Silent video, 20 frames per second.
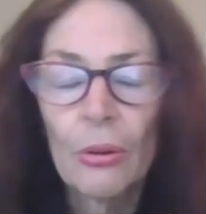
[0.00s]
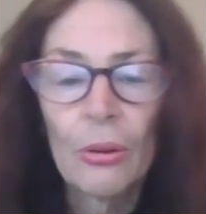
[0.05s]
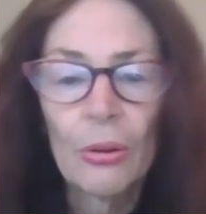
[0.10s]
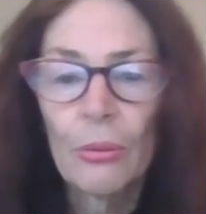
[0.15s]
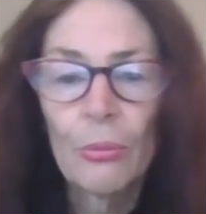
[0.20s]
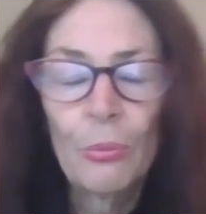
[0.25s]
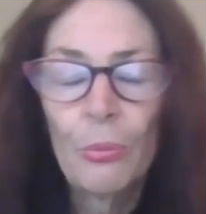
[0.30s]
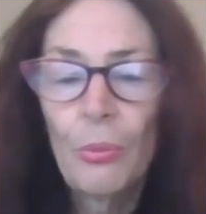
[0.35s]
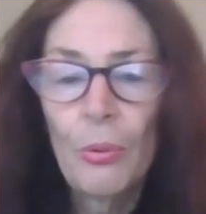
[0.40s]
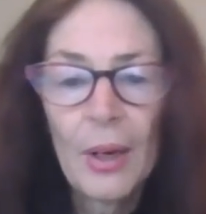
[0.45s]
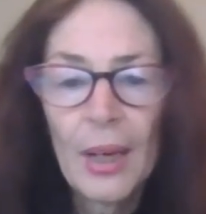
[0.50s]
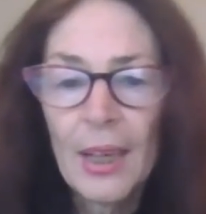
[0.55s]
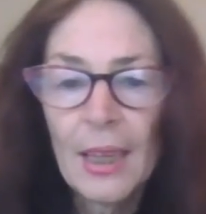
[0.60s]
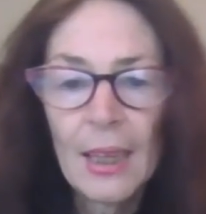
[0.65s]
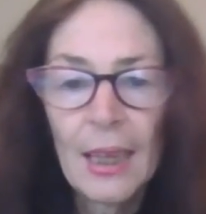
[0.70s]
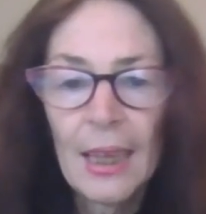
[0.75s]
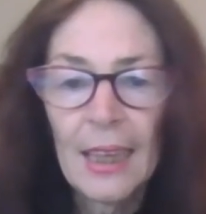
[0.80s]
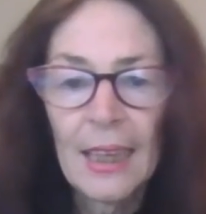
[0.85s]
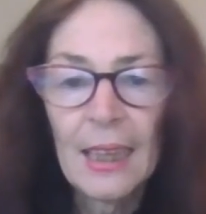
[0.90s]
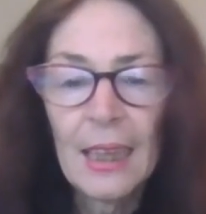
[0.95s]

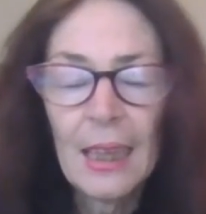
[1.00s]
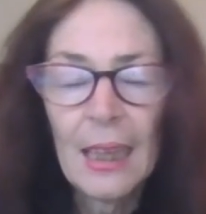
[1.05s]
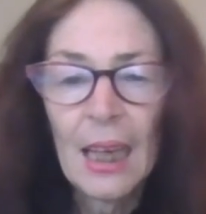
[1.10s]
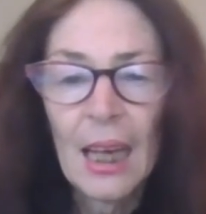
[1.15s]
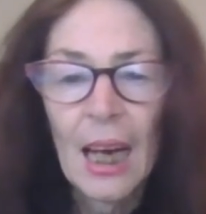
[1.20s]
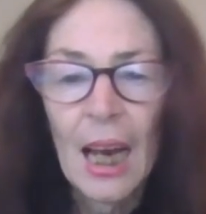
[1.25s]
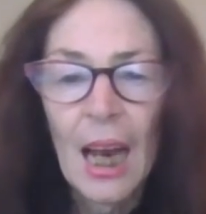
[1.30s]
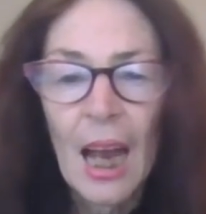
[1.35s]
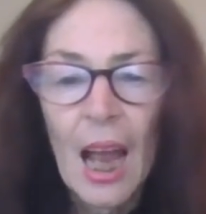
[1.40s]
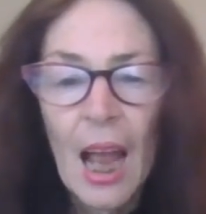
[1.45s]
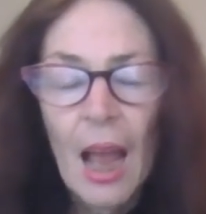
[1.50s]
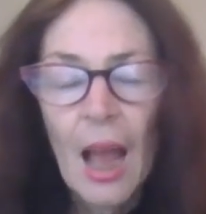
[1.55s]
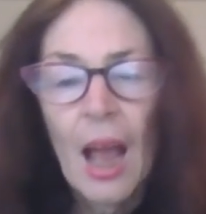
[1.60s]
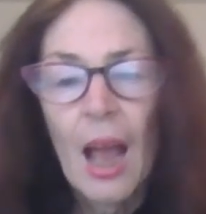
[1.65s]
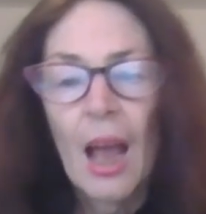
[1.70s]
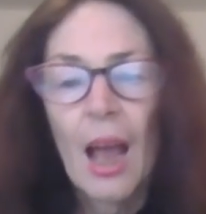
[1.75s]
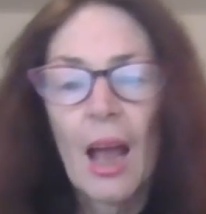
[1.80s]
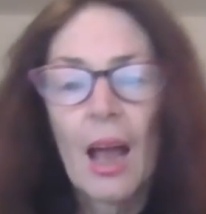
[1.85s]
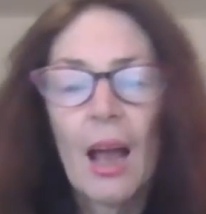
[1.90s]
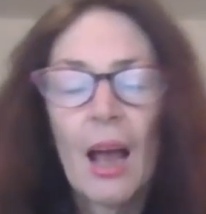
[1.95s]
really,
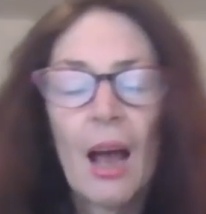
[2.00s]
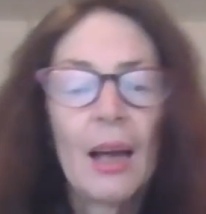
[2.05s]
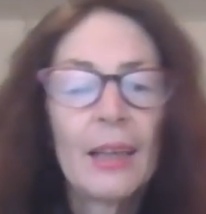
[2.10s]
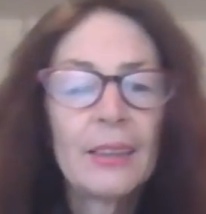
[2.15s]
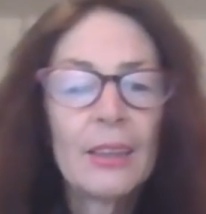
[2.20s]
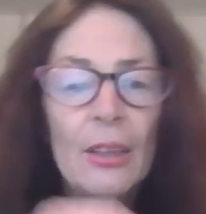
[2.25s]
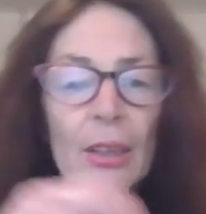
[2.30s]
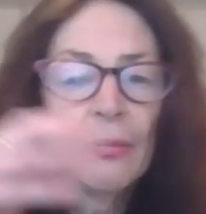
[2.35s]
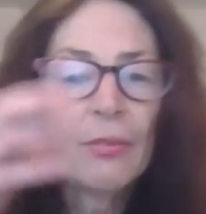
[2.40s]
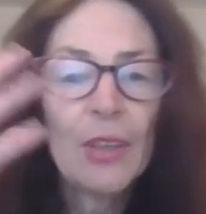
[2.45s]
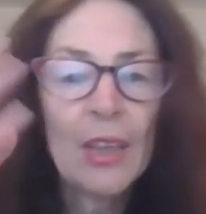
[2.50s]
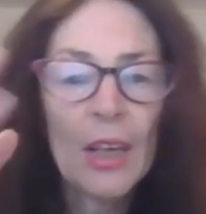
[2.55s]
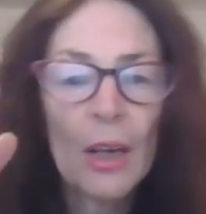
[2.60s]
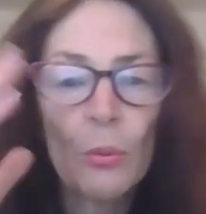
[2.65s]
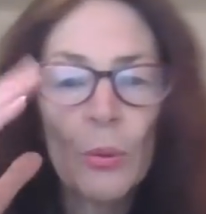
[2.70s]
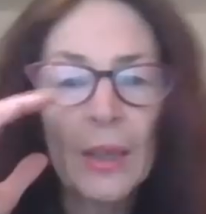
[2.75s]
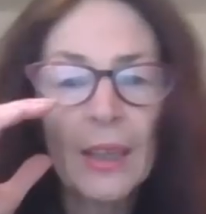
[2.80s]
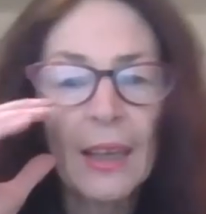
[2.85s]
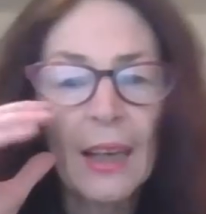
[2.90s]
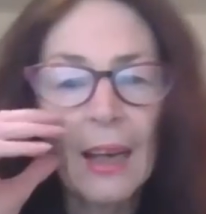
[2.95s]
I don't even know
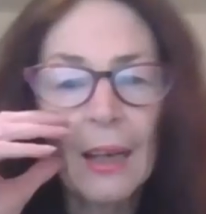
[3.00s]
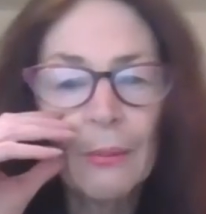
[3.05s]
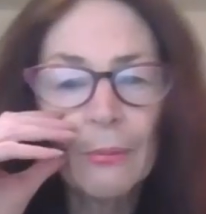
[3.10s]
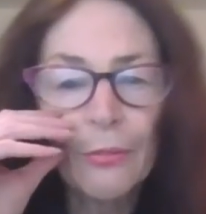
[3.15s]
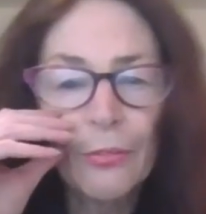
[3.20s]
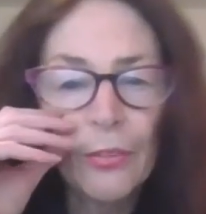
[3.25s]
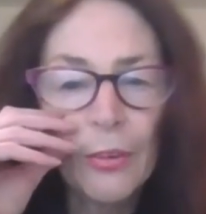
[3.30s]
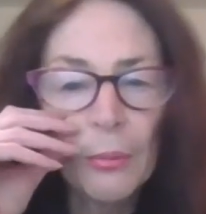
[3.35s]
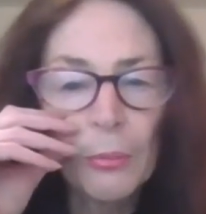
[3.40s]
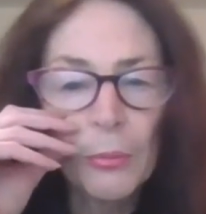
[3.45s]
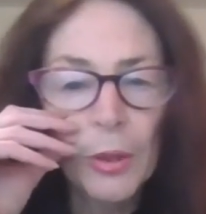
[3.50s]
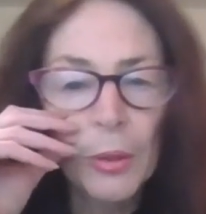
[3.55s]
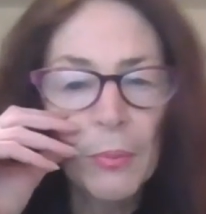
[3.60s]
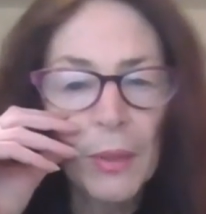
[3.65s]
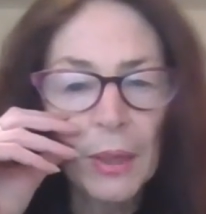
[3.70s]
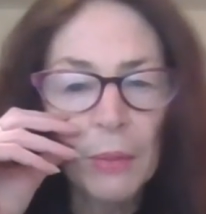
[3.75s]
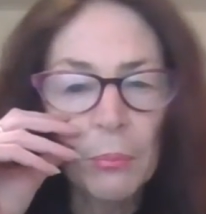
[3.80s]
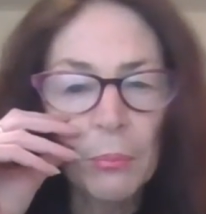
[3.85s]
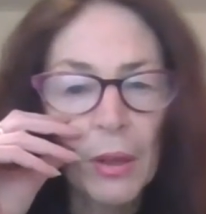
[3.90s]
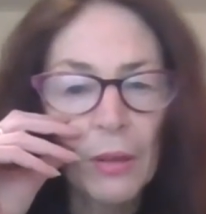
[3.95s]
where to come from with
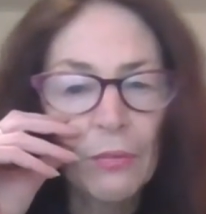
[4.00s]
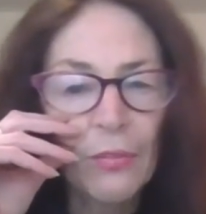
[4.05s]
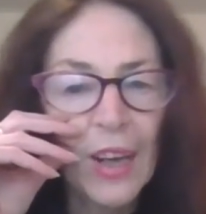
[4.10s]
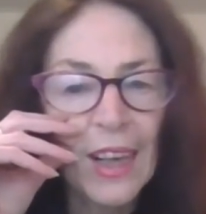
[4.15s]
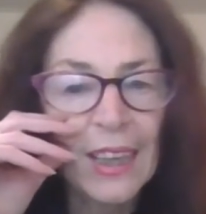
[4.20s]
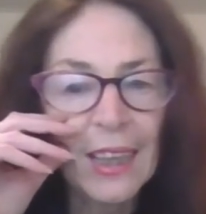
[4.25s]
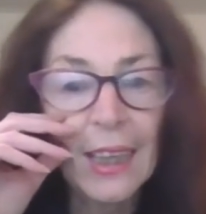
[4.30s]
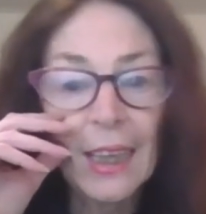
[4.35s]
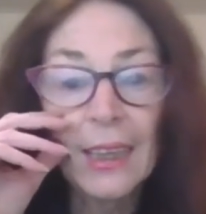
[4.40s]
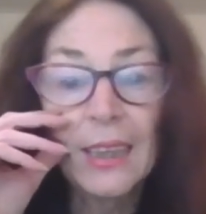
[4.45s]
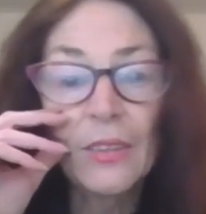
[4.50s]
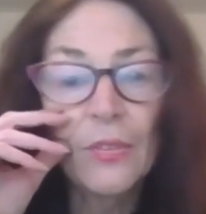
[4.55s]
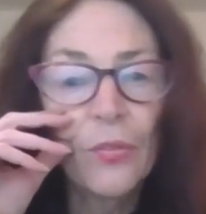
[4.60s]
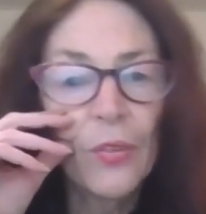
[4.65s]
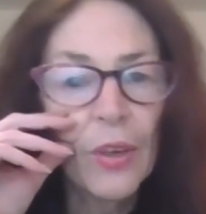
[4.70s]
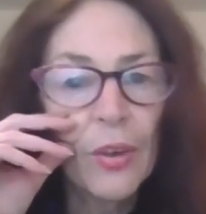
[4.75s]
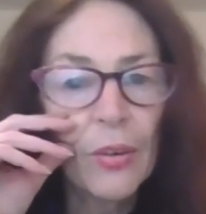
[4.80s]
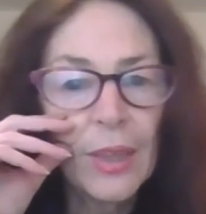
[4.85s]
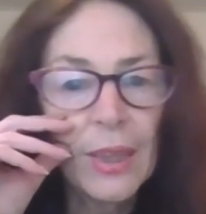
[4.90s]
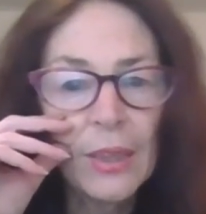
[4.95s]
Mick Mulvaney. He's
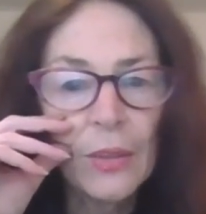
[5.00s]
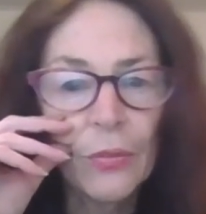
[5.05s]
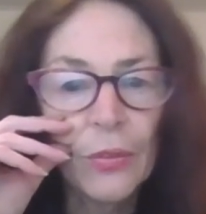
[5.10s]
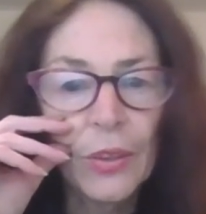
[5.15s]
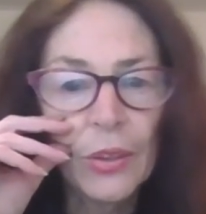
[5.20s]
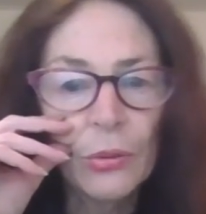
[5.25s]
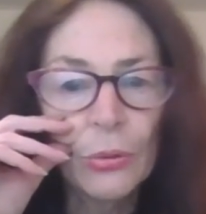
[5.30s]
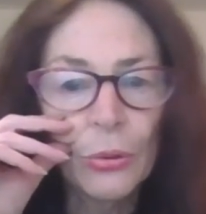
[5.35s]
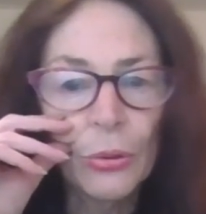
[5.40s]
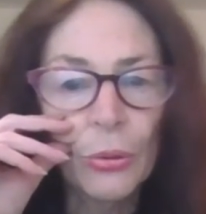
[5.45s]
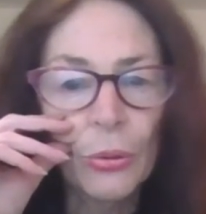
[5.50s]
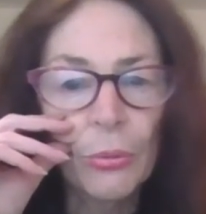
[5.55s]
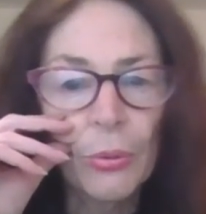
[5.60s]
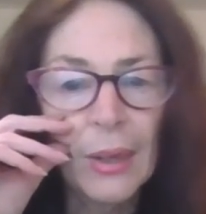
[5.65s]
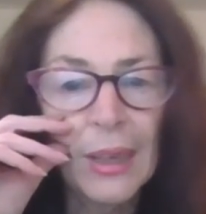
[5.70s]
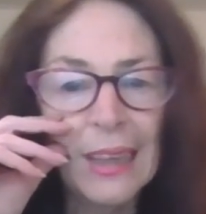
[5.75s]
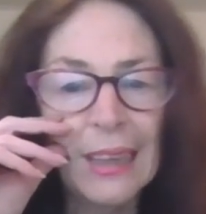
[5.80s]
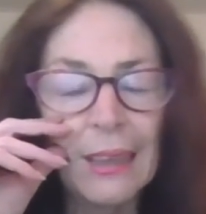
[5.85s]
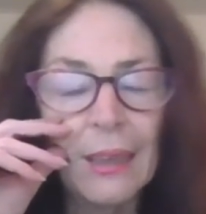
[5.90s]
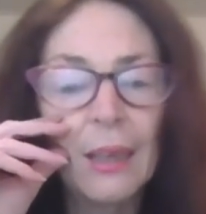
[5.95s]
very difficult to
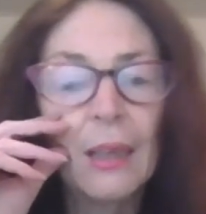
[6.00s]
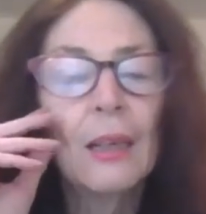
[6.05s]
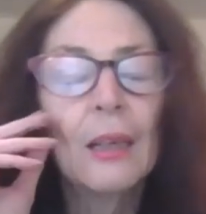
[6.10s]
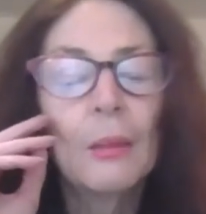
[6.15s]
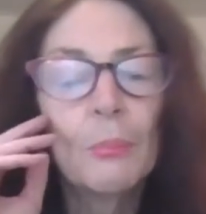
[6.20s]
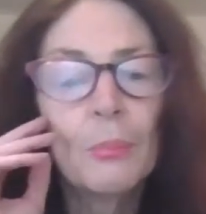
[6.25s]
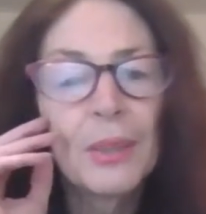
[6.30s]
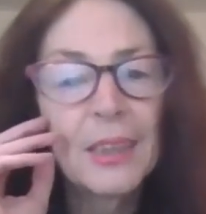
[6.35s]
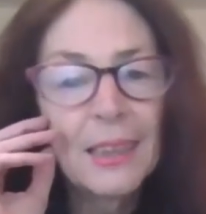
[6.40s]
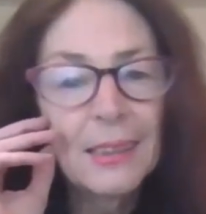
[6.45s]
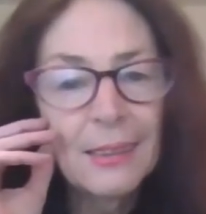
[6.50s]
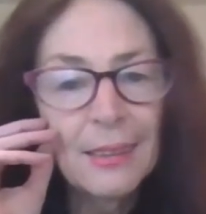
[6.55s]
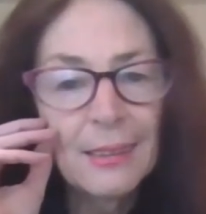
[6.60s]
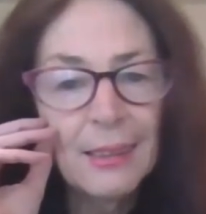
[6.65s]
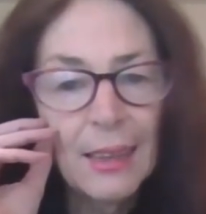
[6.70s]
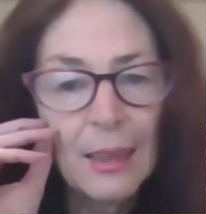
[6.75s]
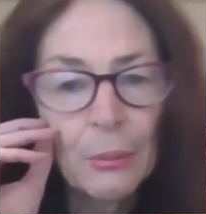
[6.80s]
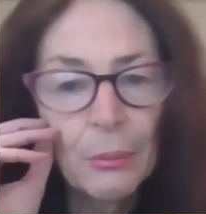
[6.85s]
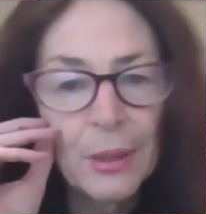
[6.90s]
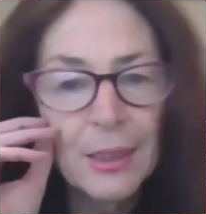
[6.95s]
read, but this is
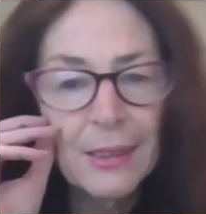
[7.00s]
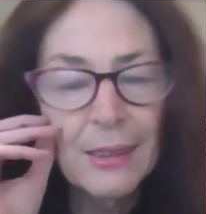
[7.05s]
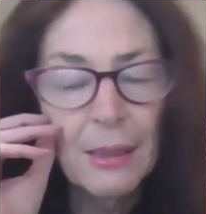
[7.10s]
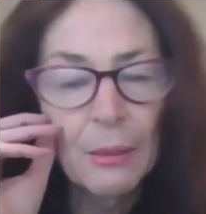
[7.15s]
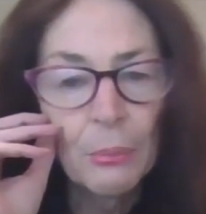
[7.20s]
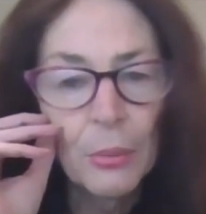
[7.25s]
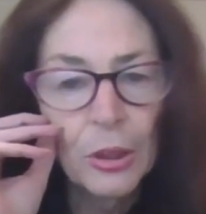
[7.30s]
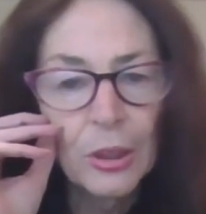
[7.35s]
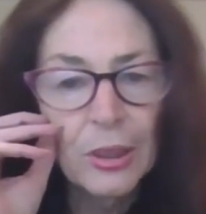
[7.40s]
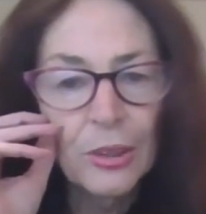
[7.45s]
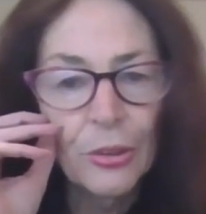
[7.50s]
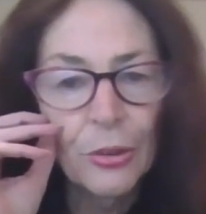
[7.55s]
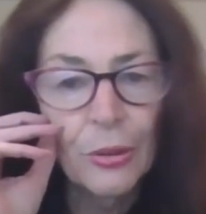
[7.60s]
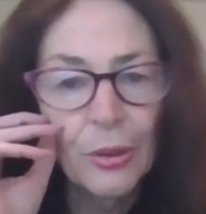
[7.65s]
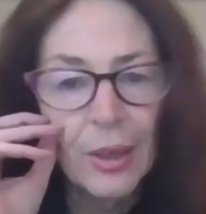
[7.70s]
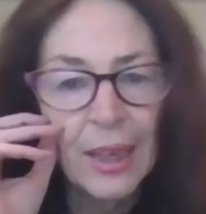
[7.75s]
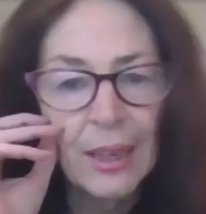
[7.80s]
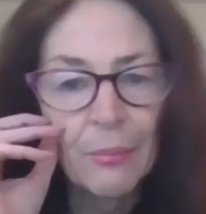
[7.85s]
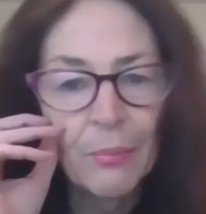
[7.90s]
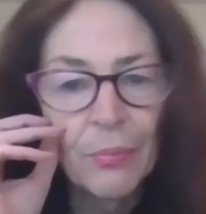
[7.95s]
him as the
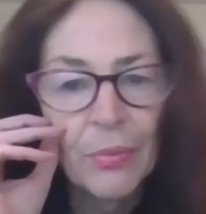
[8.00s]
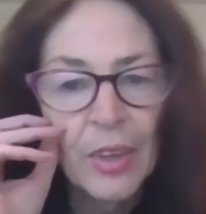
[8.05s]
mercenary.